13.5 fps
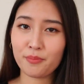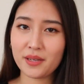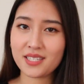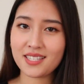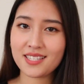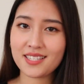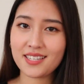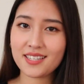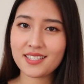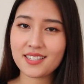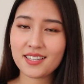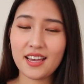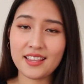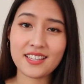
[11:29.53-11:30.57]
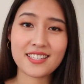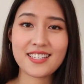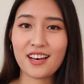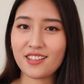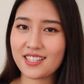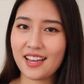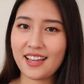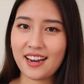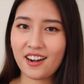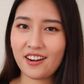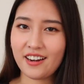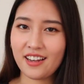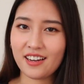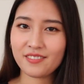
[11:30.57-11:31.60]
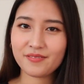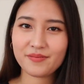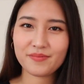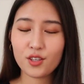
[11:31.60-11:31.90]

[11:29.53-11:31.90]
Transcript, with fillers: businesses in the Southside area.